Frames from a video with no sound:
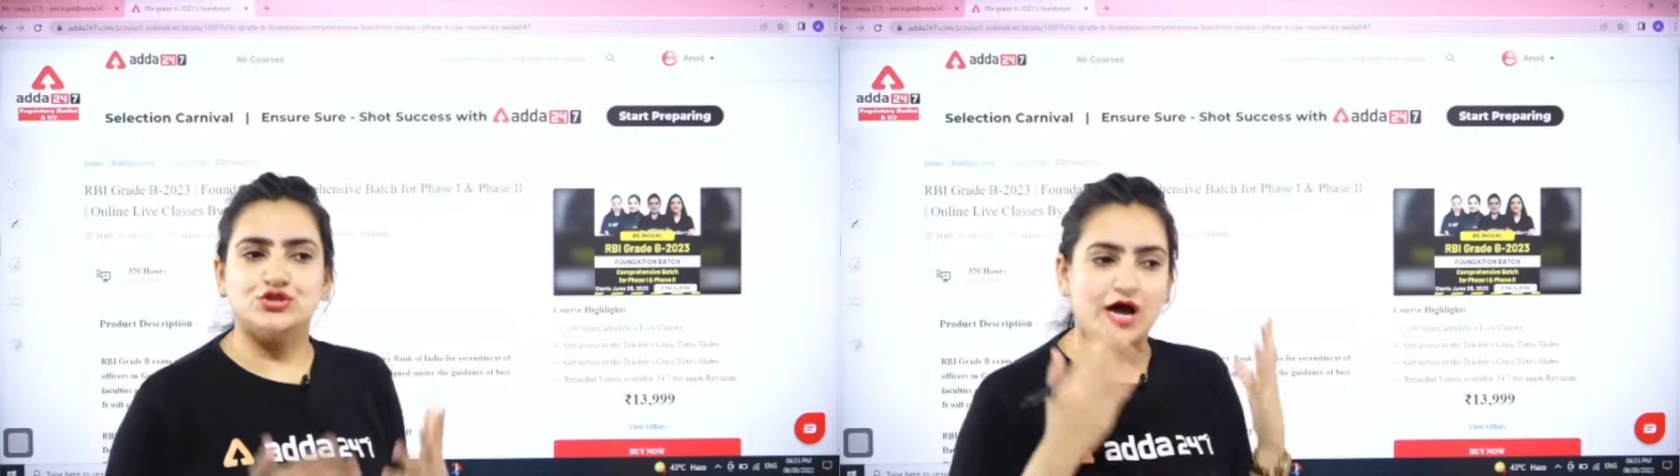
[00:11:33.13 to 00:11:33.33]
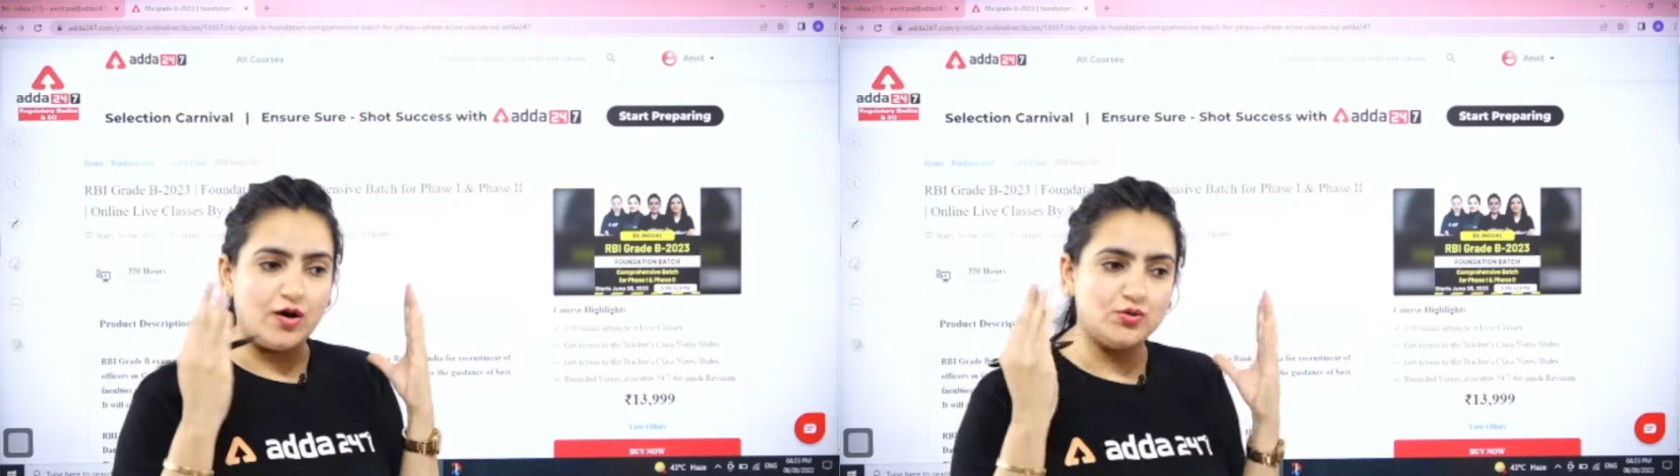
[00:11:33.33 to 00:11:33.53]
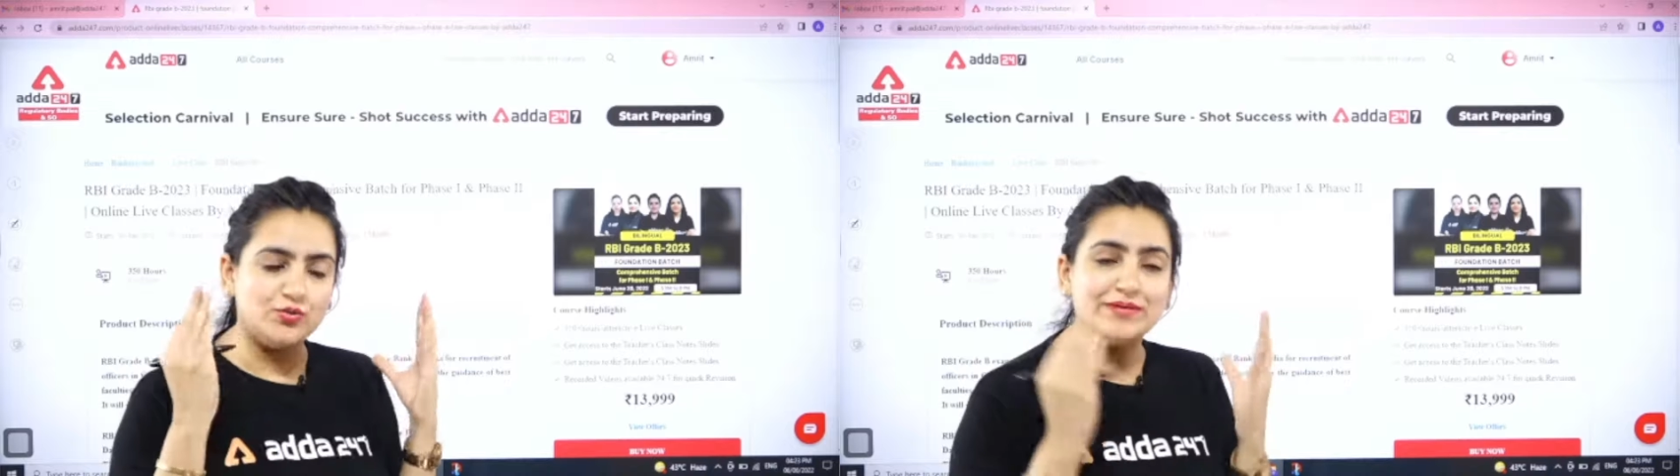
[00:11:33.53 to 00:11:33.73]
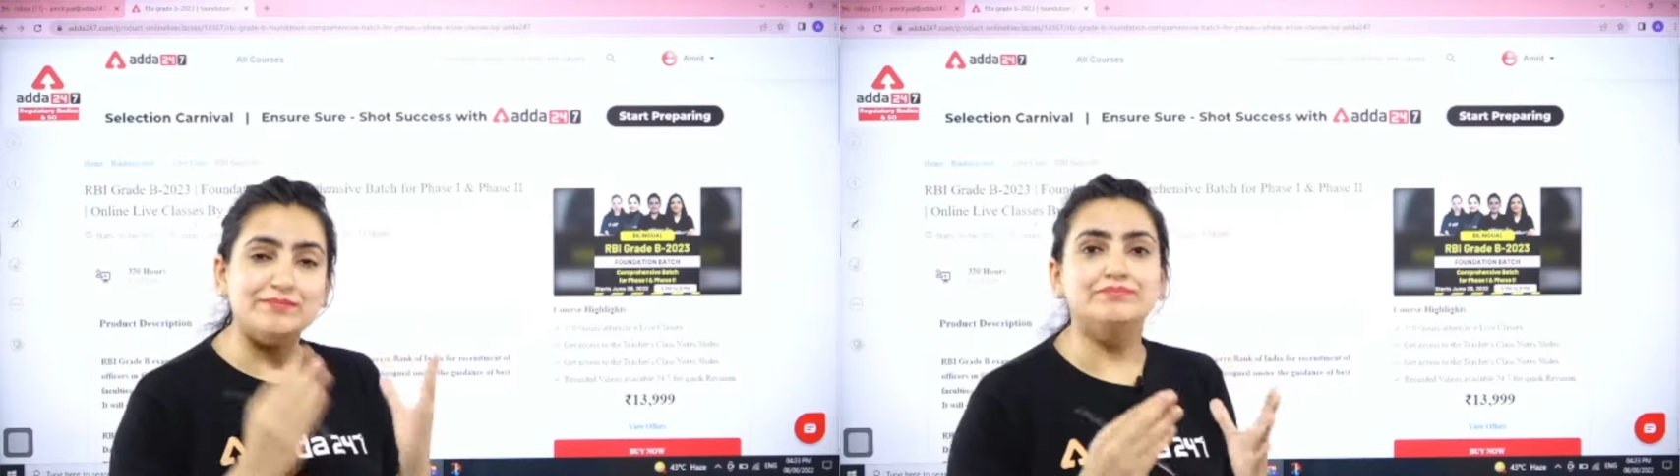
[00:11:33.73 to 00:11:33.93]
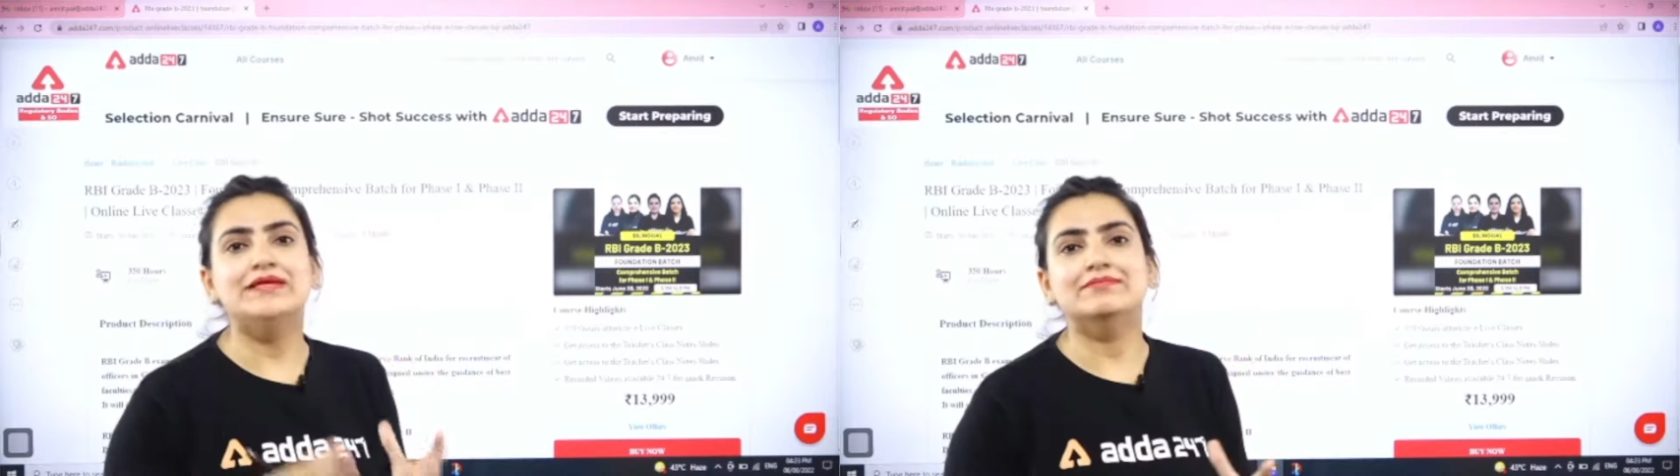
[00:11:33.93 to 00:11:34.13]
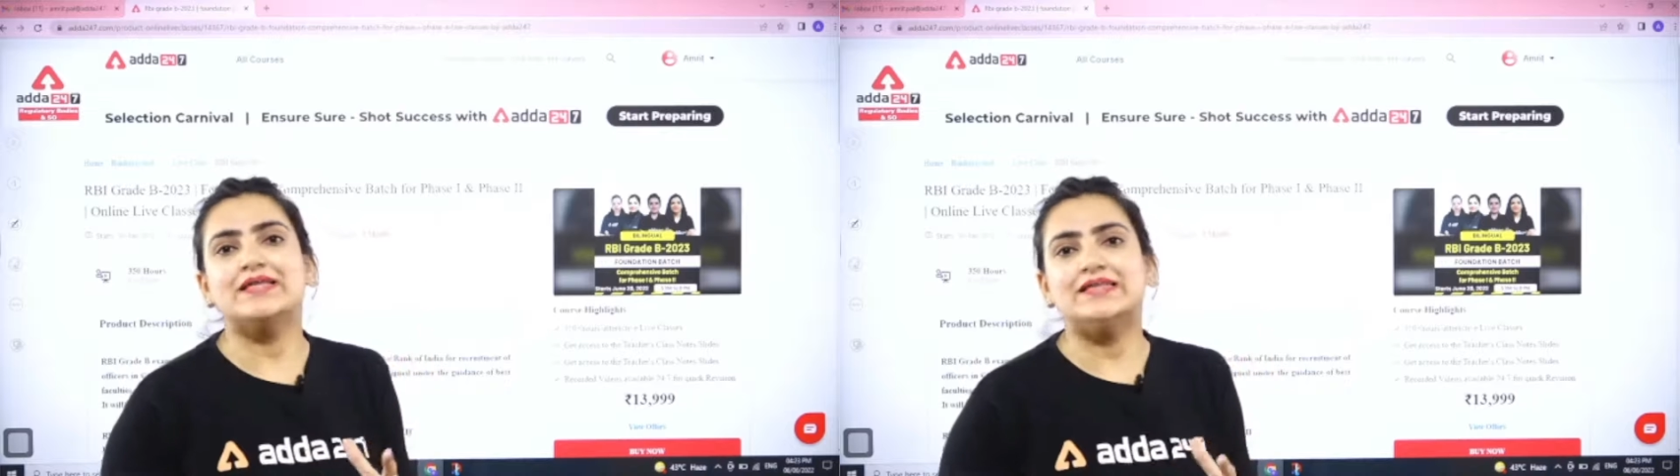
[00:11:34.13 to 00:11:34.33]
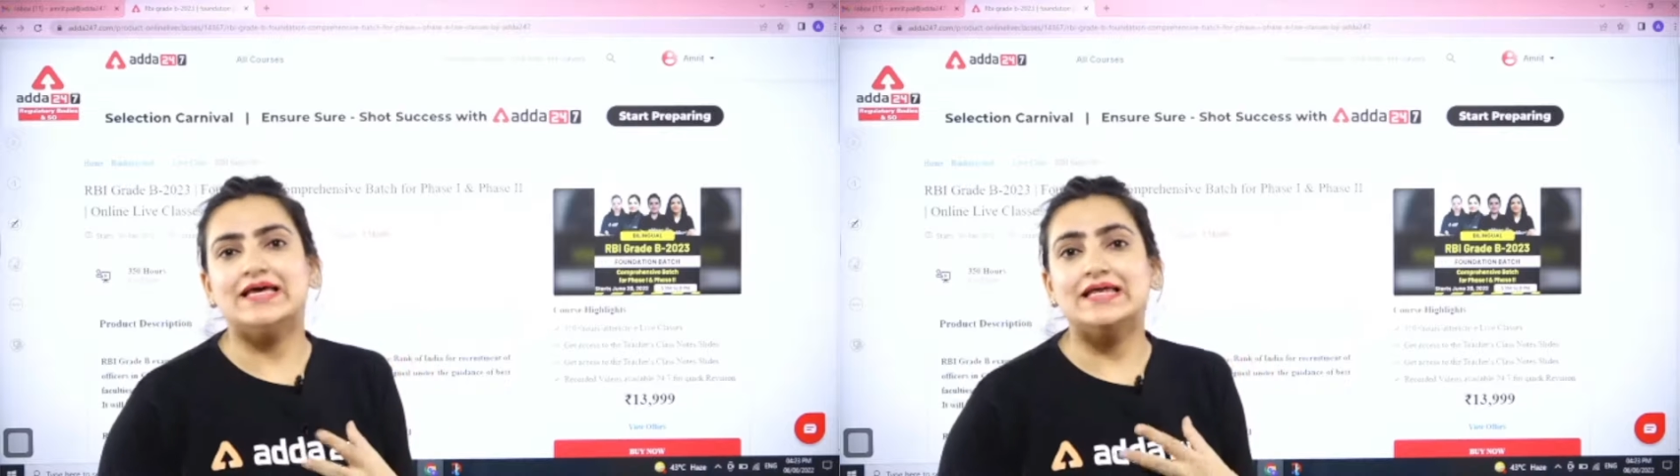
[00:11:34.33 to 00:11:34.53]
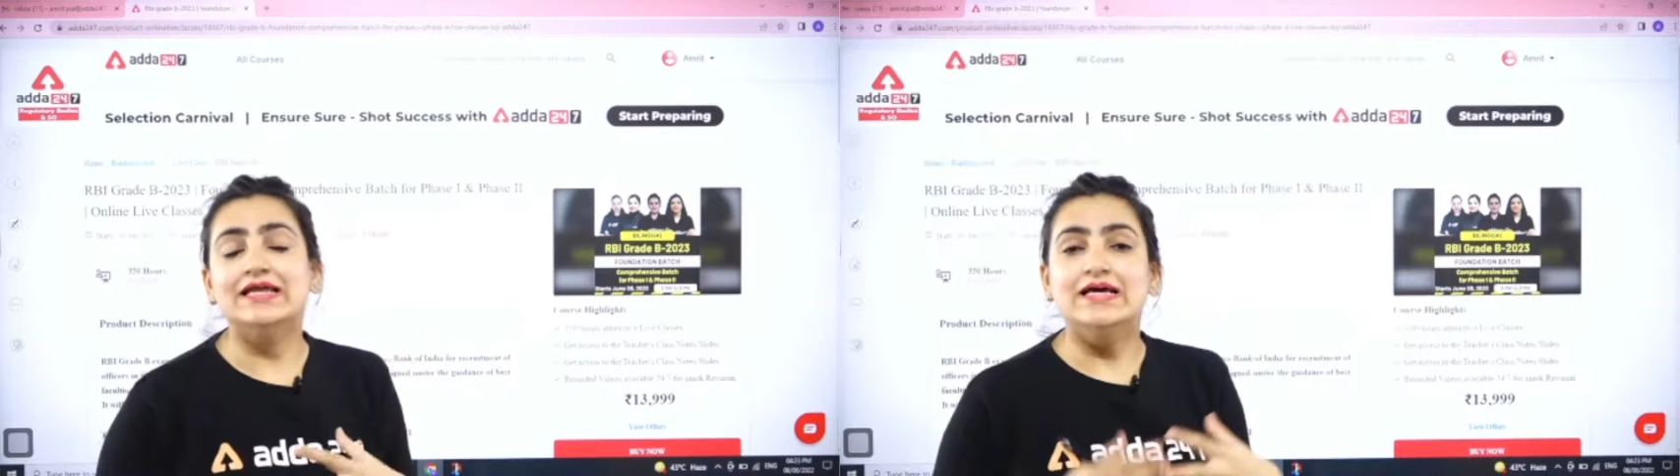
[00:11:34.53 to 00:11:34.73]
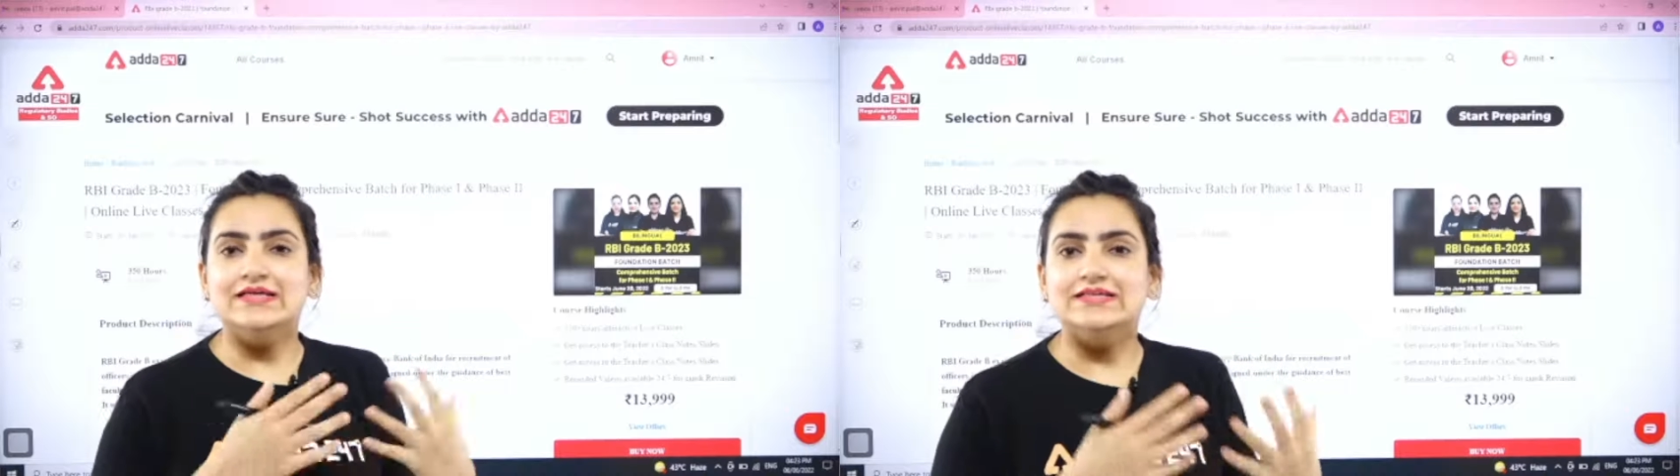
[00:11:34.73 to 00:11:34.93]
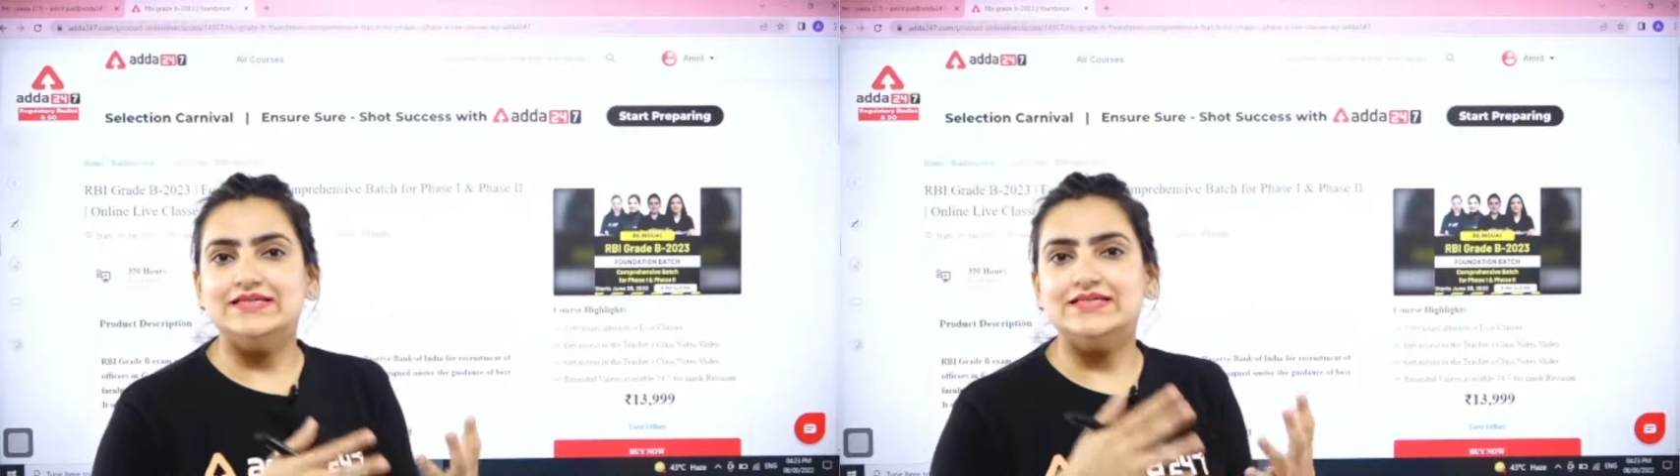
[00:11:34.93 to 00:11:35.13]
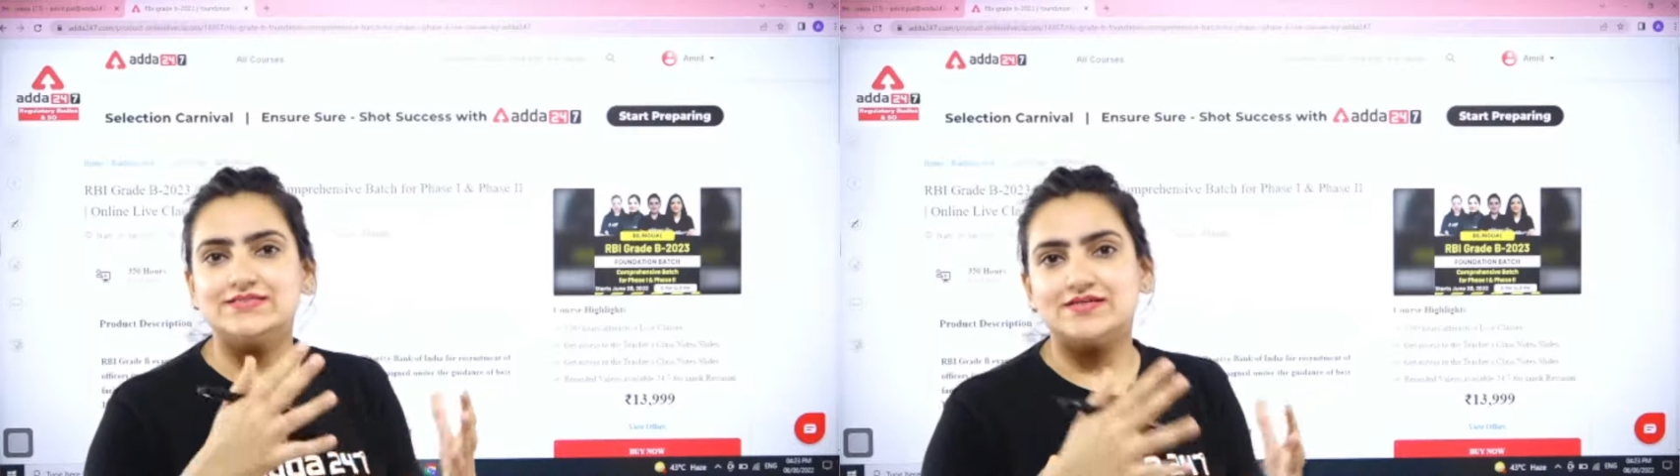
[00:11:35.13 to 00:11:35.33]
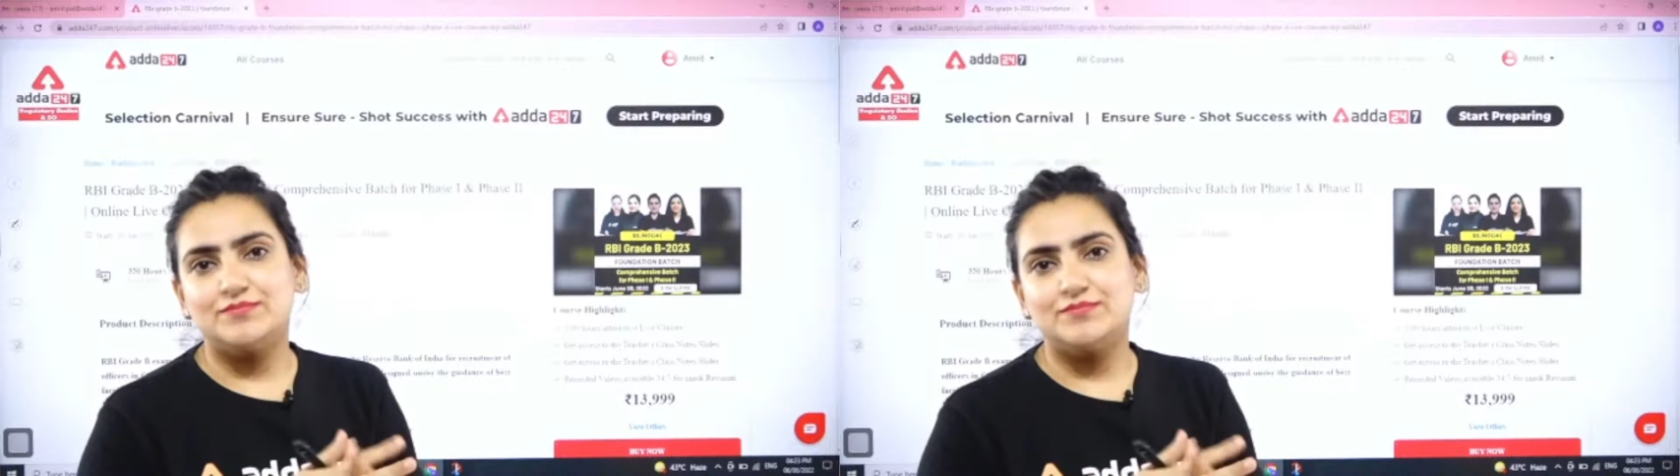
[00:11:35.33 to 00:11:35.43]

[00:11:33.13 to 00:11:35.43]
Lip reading: how to implement then these